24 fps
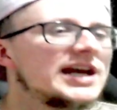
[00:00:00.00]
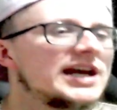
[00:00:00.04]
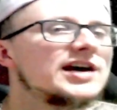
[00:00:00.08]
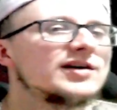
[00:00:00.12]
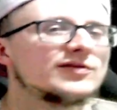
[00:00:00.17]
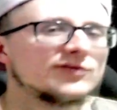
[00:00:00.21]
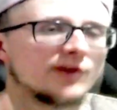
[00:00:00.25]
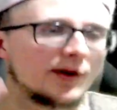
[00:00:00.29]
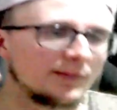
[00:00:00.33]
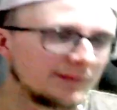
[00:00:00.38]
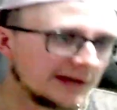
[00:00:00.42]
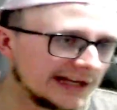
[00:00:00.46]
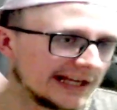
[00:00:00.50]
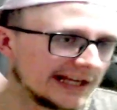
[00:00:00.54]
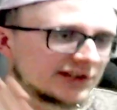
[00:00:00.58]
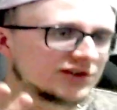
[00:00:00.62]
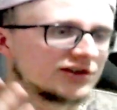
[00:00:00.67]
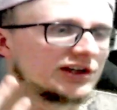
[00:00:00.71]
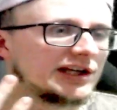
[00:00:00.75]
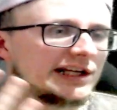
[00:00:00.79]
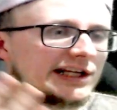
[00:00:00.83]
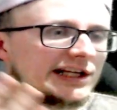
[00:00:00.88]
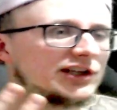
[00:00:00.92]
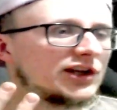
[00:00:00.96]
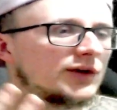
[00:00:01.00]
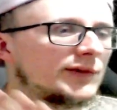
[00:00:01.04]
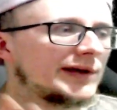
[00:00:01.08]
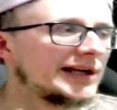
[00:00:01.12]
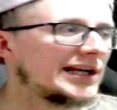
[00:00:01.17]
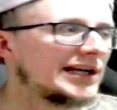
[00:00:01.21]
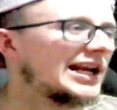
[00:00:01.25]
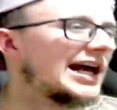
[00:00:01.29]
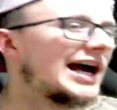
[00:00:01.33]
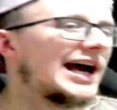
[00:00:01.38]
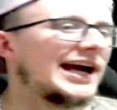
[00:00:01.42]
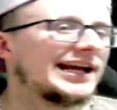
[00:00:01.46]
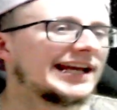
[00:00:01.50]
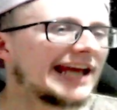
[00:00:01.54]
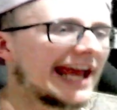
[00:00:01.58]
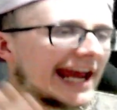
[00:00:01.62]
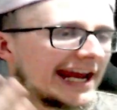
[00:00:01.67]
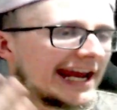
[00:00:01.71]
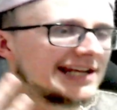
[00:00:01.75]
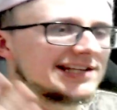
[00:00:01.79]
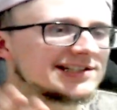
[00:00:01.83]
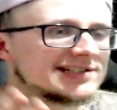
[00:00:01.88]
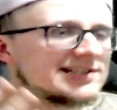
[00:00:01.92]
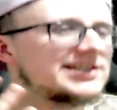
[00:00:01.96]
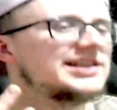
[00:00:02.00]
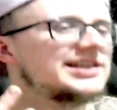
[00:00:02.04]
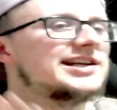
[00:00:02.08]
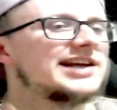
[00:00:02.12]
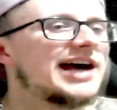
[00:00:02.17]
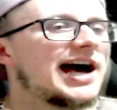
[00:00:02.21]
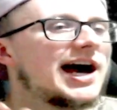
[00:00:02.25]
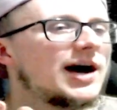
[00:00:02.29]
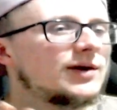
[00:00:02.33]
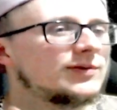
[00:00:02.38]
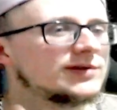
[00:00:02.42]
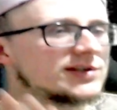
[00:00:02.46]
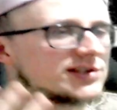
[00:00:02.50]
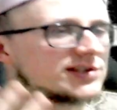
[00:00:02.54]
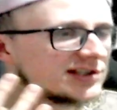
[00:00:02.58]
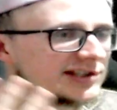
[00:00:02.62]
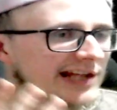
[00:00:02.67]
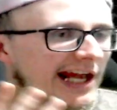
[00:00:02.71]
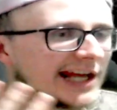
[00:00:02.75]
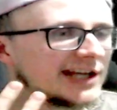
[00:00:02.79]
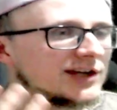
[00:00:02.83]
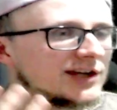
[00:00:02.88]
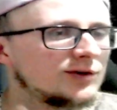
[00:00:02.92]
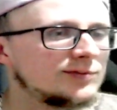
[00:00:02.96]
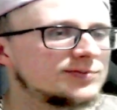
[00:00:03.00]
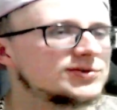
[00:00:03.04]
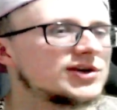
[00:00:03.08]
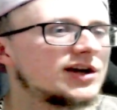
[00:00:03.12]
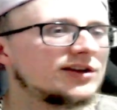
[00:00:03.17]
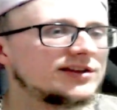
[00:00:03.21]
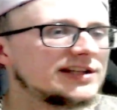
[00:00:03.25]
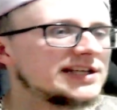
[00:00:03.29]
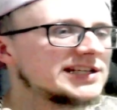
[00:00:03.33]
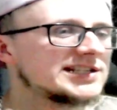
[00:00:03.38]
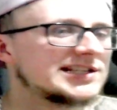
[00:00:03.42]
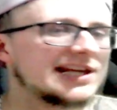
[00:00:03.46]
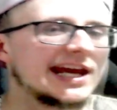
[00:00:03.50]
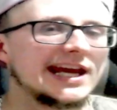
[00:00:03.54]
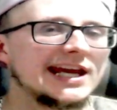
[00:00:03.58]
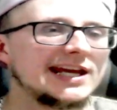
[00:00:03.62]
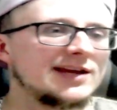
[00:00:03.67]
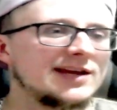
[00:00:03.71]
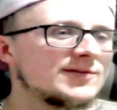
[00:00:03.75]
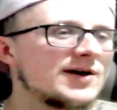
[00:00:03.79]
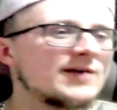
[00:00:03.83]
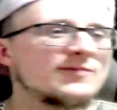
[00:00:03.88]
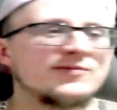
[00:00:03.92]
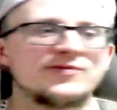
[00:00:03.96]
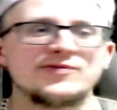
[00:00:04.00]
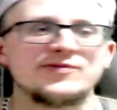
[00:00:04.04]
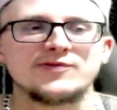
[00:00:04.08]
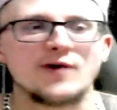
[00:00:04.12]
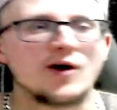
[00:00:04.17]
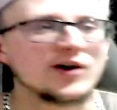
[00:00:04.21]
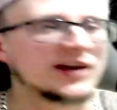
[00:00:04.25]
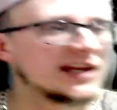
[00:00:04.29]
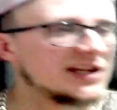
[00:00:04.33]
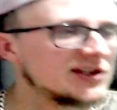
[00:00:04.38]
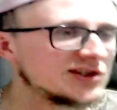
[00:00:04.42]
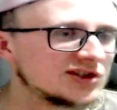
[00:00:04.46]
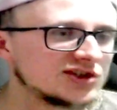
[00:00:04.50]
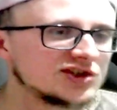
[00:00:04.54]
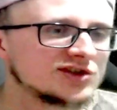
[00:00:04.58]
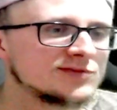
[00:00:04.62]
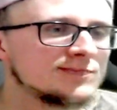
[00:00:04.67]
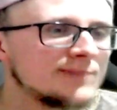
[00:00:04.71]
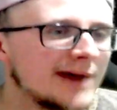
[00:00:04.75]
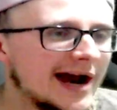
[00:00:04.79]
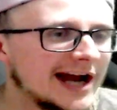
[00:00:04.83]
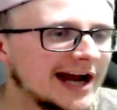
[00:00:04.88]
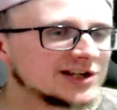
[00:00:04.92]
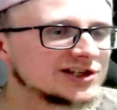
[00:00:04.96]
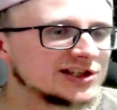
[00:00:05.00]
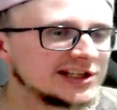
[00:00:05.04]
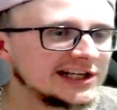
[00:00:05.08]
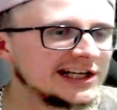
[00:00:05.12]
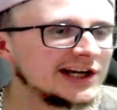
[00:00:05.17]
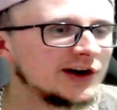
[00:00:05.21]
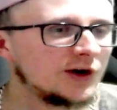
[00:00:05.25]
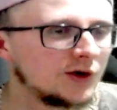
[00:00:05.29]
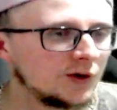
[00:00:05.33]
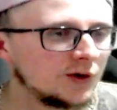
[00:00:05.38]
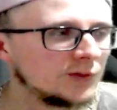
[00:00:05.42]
from literally doing like 18-hour stay-ups on this game and fucking smashing it all